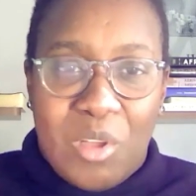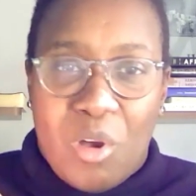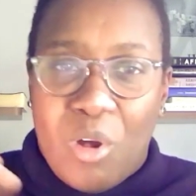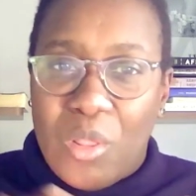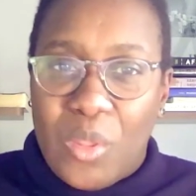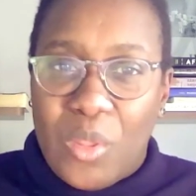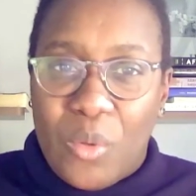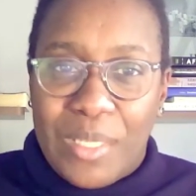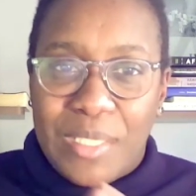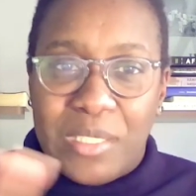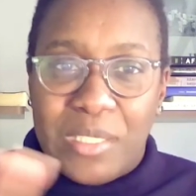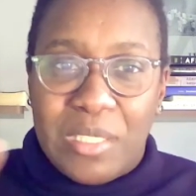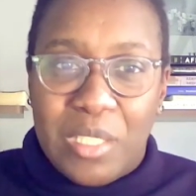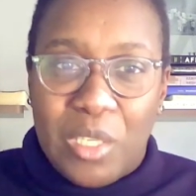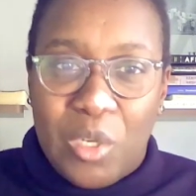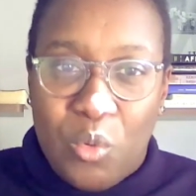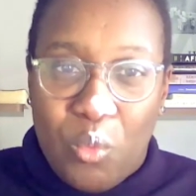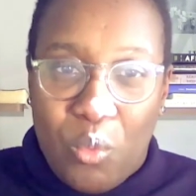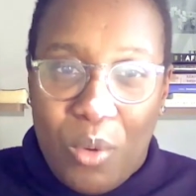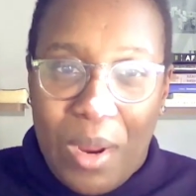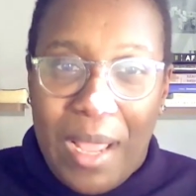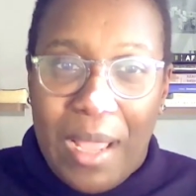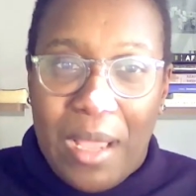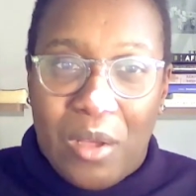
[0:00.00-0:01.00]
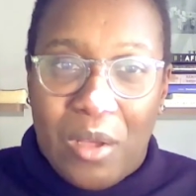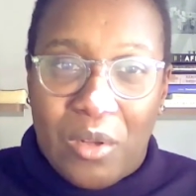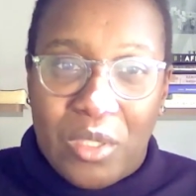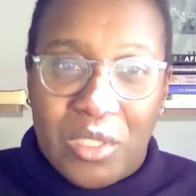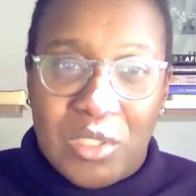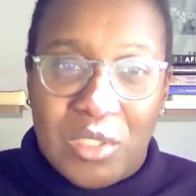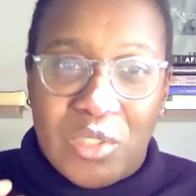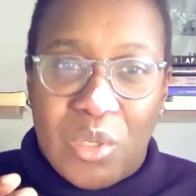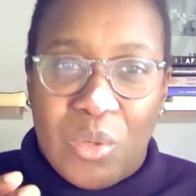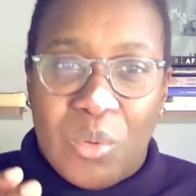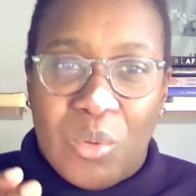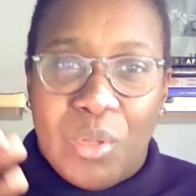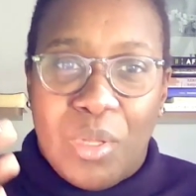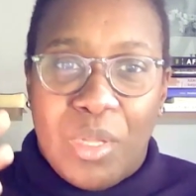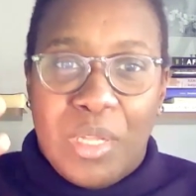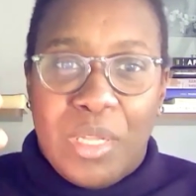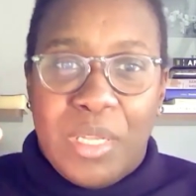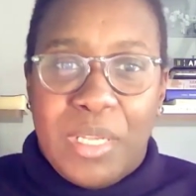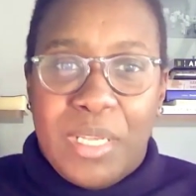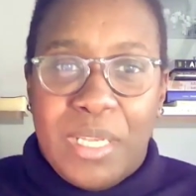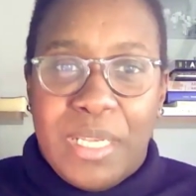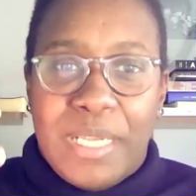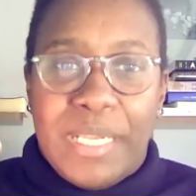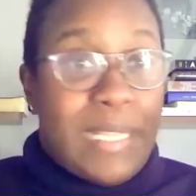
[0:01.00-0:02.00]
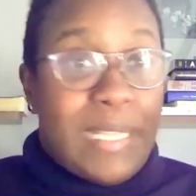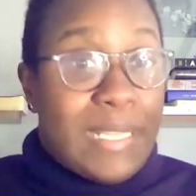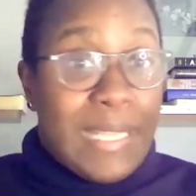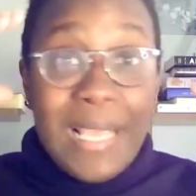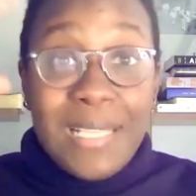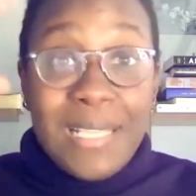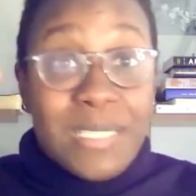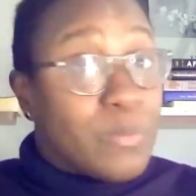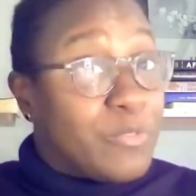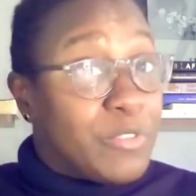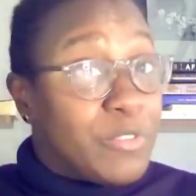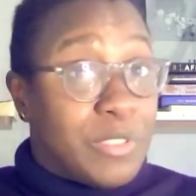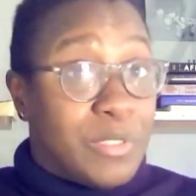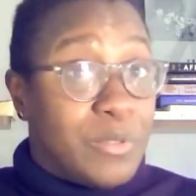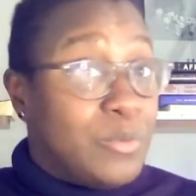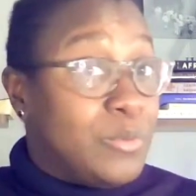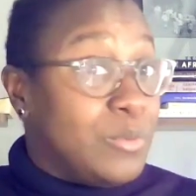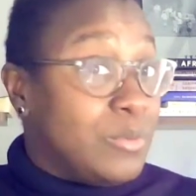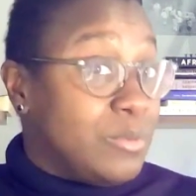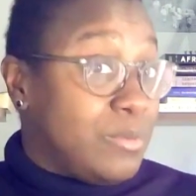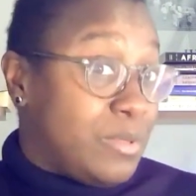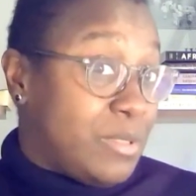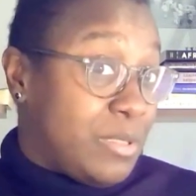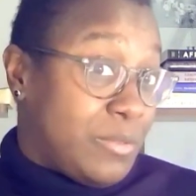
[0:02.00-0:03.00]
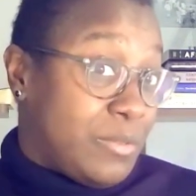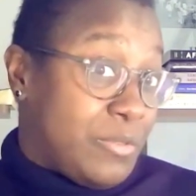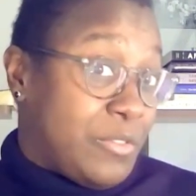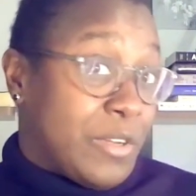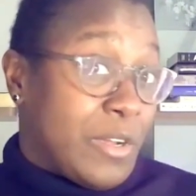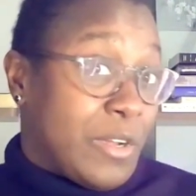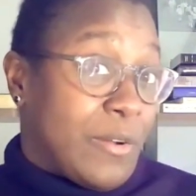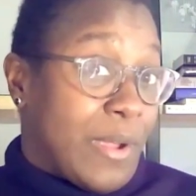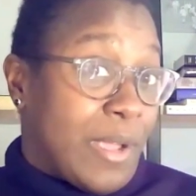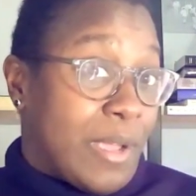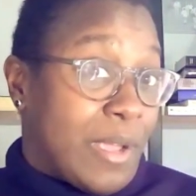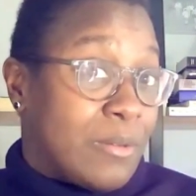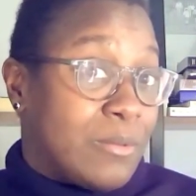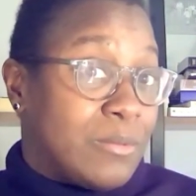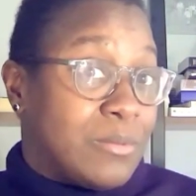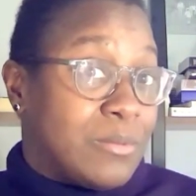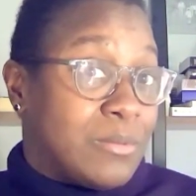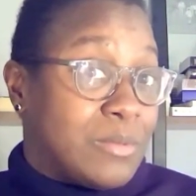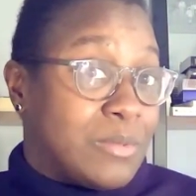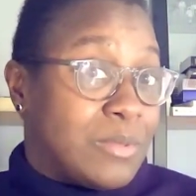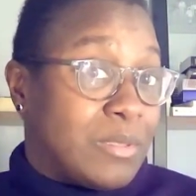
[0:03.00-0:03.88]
all the way to the ground. And so that's up for you to figure out.